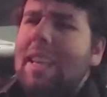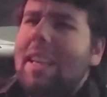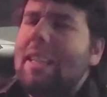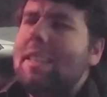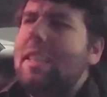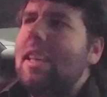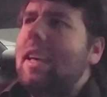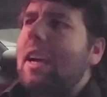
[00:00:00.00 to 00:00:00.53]

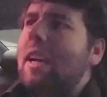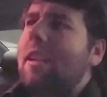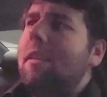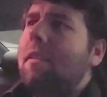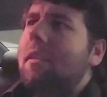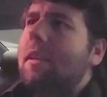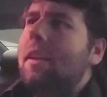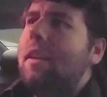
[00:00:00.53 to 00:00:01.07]
it's the kind
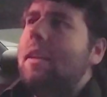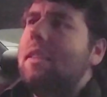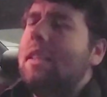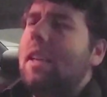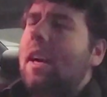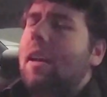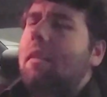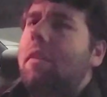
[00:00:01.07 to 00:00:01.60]
of it's
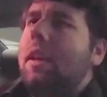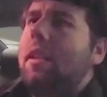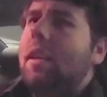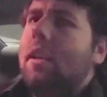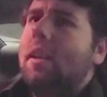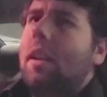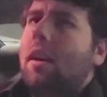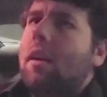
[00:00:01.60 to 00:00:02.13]
the kind of
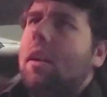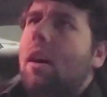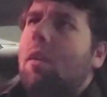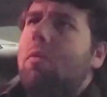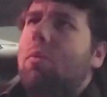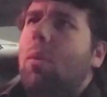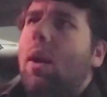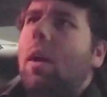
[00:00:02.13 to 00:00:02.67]
alien
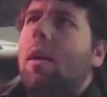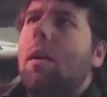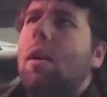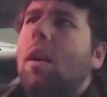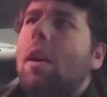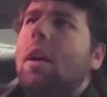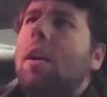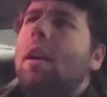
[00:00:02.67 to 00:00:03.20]
knockoff
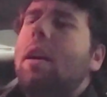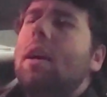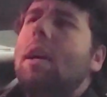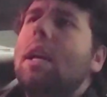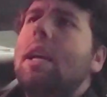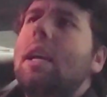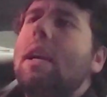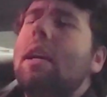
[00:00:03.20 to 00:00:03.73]
where
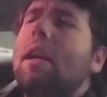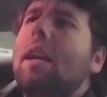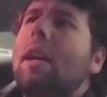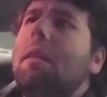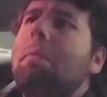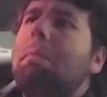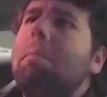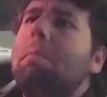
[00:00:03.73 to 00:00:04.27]

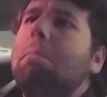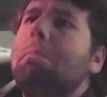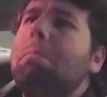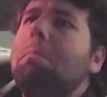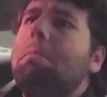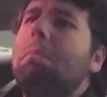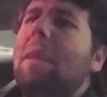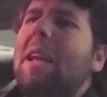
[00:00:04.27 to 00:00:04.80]
it
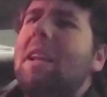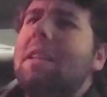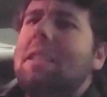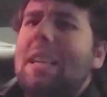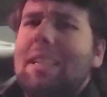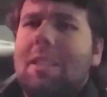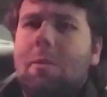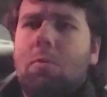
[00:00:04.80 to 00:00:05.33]
it
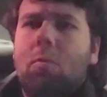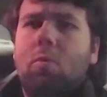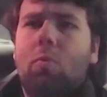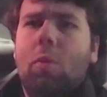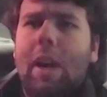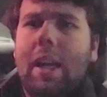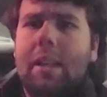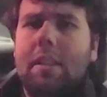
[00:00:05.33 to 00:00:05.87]
does it
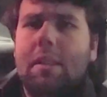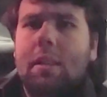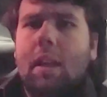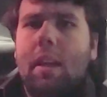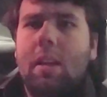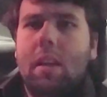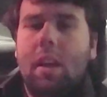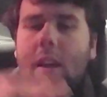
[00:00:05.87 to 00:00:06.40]
right.
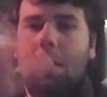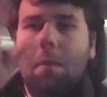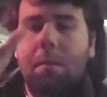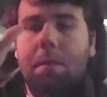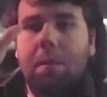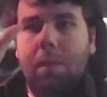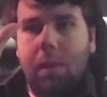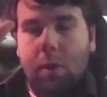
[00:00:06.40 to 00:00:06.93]
Like it
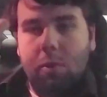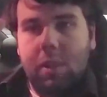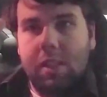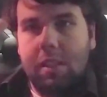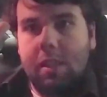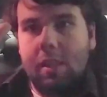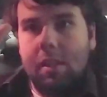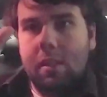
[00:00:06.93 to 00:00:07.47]

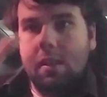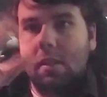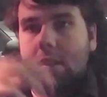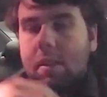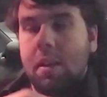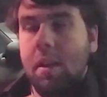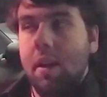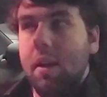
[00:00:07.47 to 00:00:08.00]

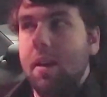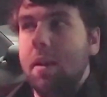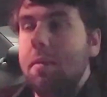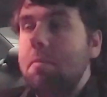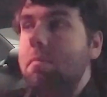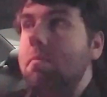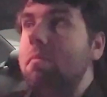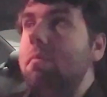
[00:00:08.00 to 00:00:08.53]
focuses
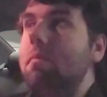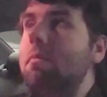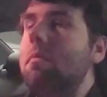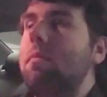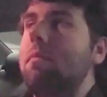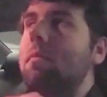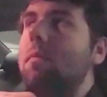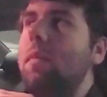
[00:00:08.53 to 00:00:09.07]

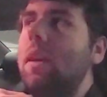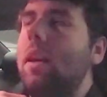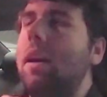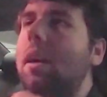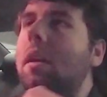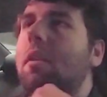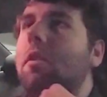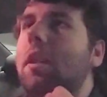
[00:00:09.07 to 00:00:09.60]
it,
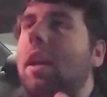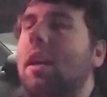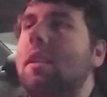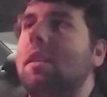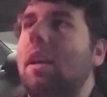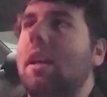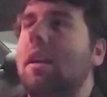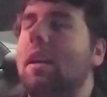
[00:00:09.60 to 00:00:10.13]
it only
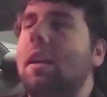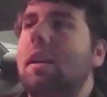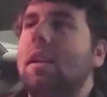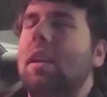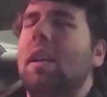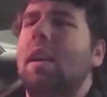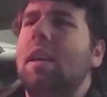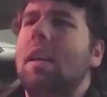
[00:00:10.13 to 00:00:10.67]
has like
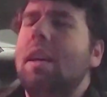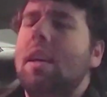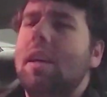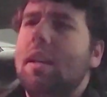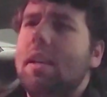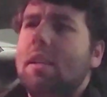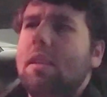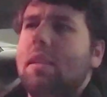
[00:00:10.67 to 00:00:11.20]
a
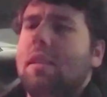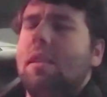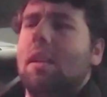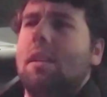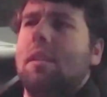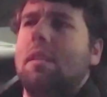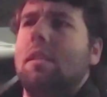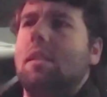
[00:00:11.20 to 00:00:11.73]

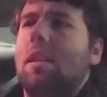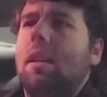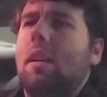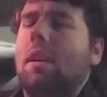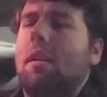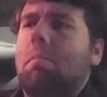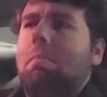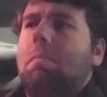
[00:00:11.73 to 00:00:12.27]
six
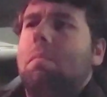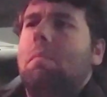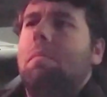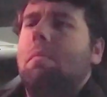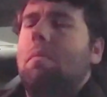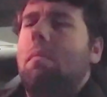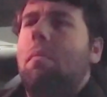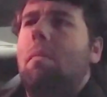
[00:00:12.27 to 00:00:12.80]
uh,
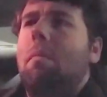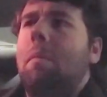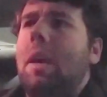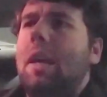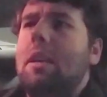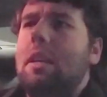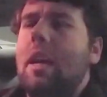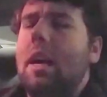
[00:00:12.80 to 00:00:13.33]

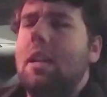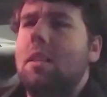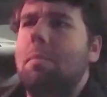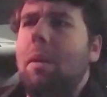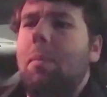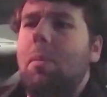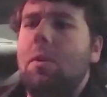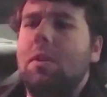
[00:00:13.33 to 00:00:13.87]
main cast
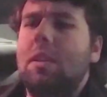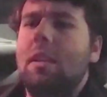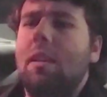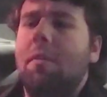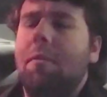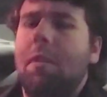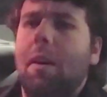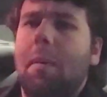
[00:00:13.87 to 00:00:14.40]
members in
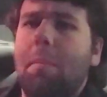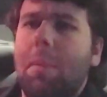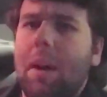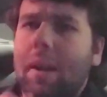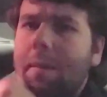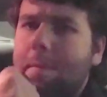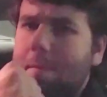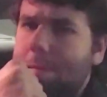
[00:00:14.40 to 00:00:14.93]
the film,
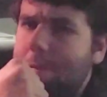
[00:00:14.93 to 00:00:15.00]
but